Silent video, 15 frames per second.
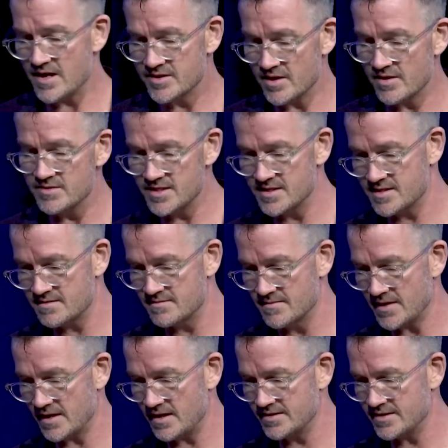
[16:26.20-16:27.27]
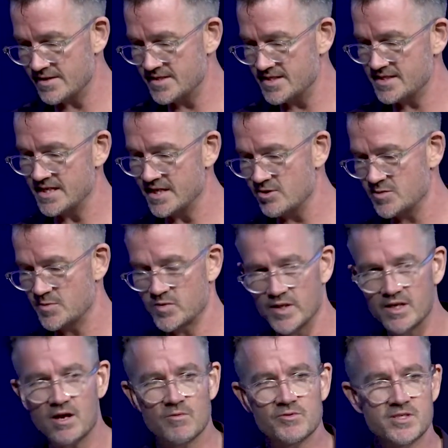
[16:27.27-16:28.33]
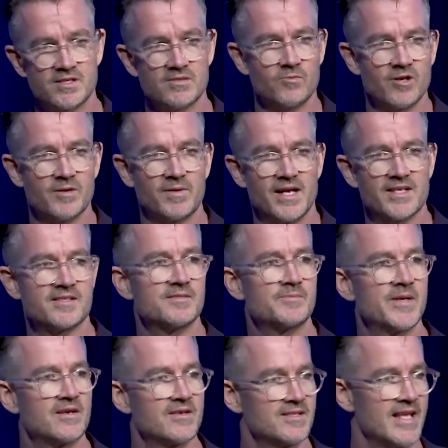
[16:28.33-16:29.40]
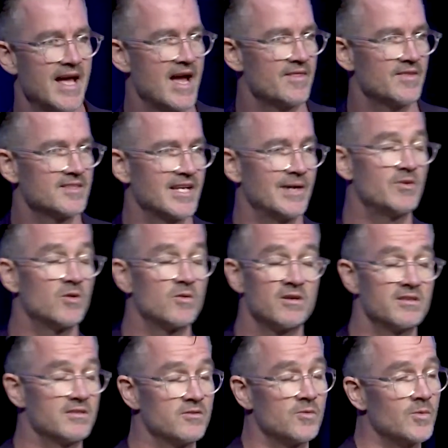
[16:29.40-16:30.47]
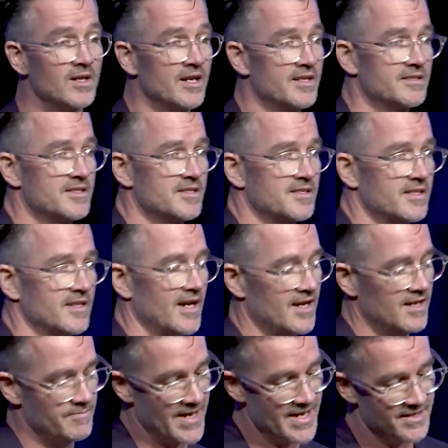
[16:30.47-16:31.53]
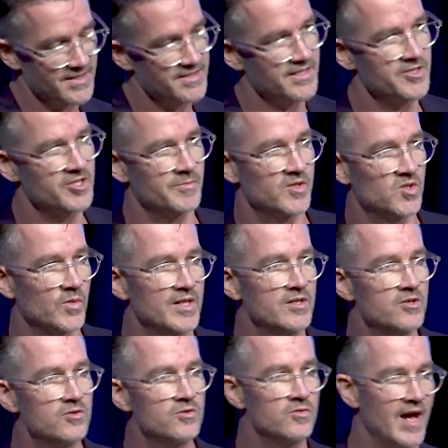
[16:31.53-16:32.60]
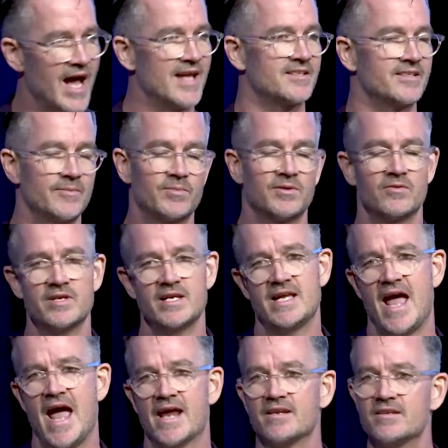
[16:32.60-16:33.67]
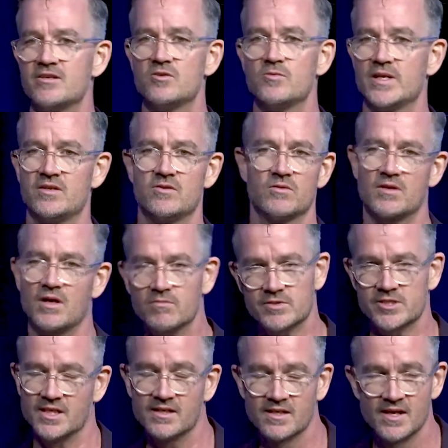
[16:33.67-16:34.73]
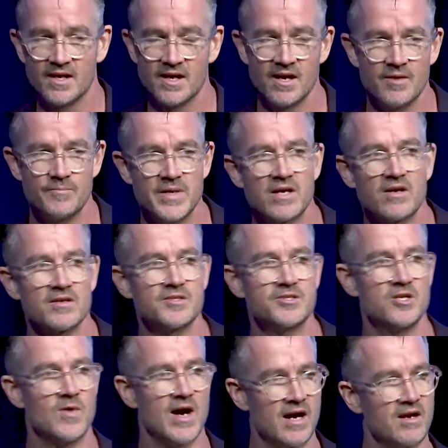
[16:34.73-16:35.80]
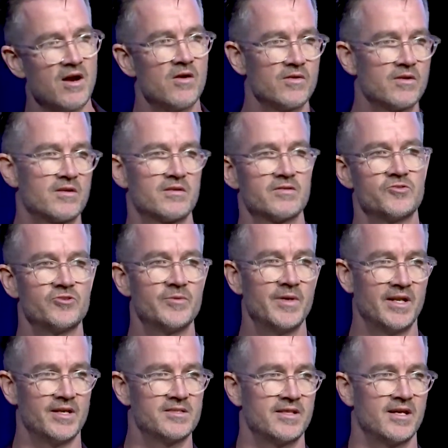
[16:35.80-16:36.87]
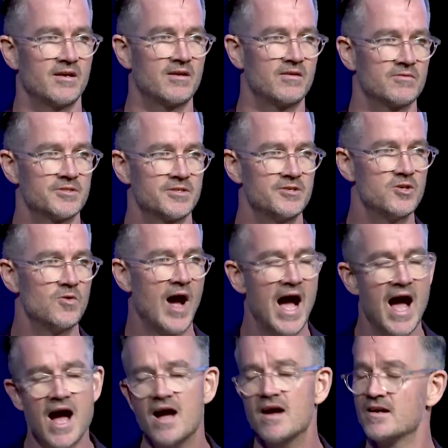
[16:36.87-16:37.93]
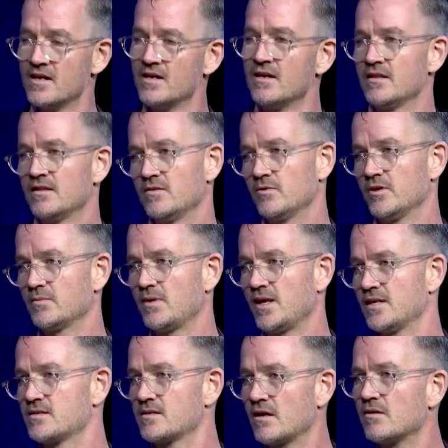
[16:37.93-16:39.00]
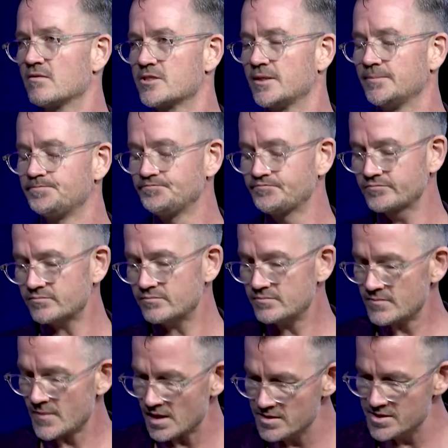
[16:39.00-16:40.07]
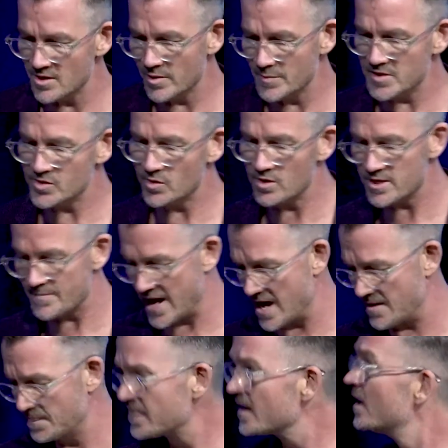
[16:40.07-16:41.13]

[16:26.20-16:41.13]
don't distinguish between cultures and workplaces because they are the same, nor will I make a distinction between you as an employee and you in your culture, because you are co-contributing to that culture. You are the workplace culture. And so when we talk about